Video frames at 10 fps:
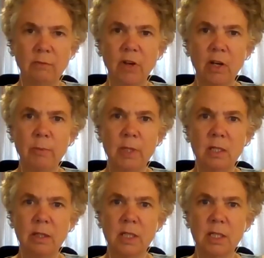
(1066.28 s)
environment
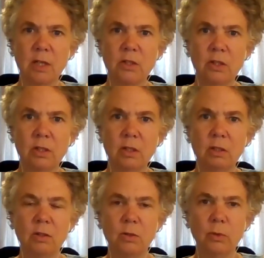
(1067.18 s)
and the discussion
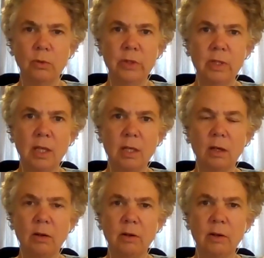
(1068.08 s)
tools that
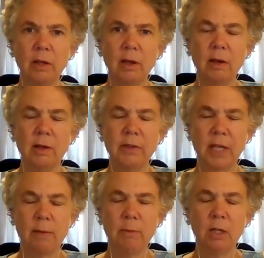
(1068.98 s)
are that
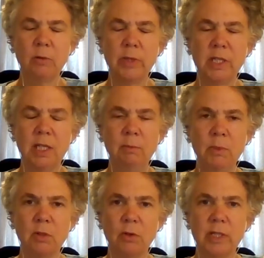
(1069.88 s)
come along with
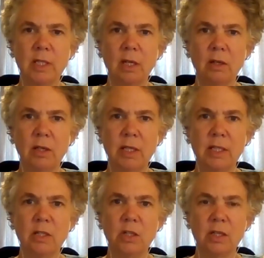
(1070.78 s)
Teams, or is
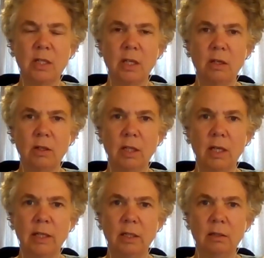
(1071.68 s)
it just the
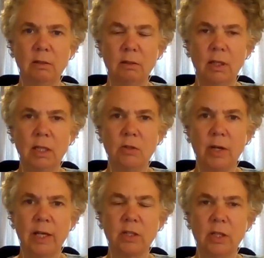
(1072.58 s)
online interaction?